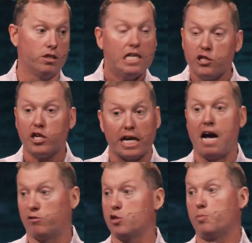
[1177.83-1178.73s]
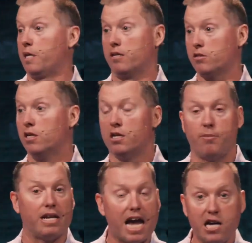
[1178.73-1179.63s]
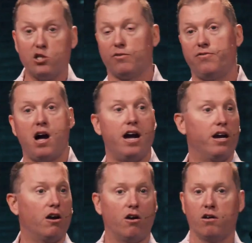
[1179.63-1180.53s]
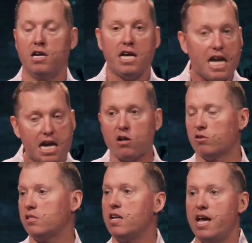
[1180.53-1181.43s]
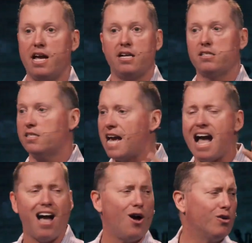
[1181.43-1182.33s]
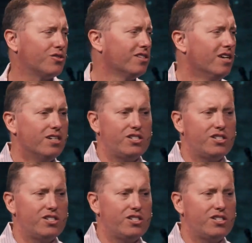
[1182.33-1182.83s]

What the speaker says: You need to check out this place. I mean, Angel Fire, Eagle's Nest, Taos,